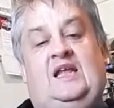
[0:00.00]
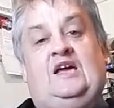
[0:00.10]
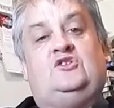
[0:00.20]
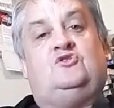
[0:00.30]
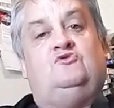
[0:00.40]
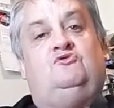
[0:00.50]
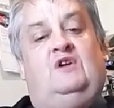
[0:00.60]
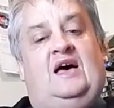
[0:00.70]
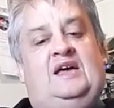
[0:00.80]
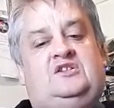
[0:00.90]
Like to
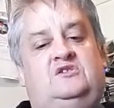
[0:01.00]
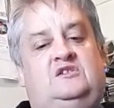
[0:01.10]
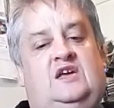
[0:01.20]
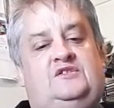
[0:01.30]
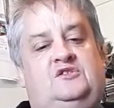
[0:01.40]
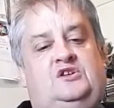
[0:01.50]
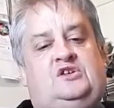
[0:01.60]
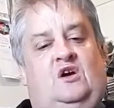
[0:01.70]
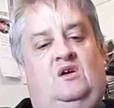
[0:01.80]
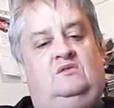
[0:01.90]
write another
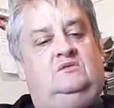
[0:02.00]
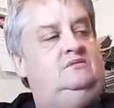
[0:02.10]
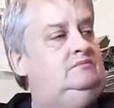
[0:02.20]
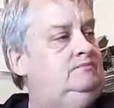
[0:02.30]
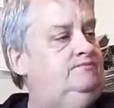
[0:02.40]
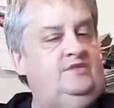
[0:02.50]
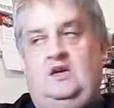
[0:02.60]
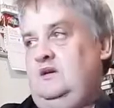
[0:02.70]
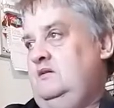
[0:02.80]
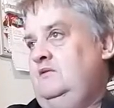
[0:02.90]
song,
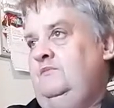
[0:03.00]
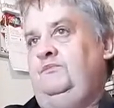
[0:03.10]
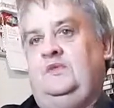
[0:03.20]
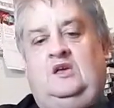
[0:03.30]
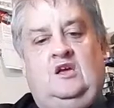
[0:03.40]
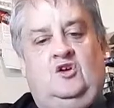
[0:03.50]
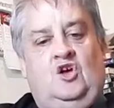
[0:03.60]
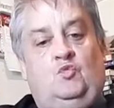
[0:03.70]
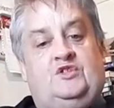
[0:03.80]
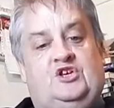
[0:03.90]

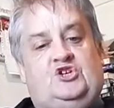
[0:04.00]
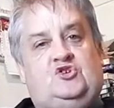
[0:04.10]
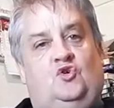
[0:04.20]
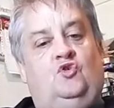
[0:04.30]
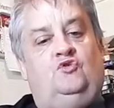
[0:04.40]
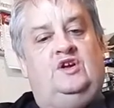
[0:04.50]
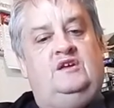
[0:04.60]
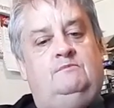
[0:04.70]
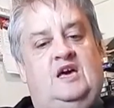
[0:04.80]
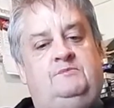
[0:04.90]
yeah. The
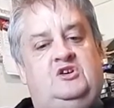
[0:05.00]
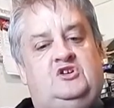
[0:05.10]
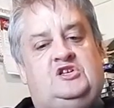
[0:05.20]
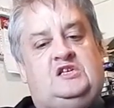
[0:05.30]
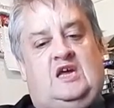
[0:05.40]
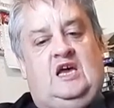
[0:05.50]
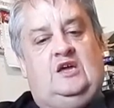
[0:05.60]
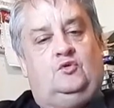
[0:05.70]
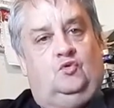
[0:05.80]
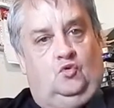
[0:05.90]
story maybe it's
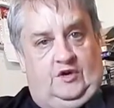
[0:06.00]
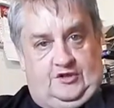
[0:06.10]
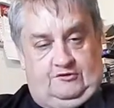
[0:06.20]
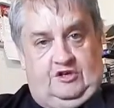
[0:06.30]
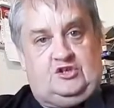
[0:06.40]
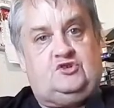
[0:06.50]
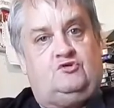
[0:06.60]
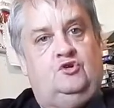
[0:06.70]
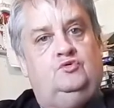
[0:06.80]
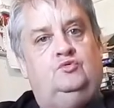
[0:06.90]
sad, whether it's
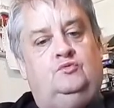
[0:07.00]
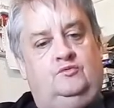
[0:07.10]
true.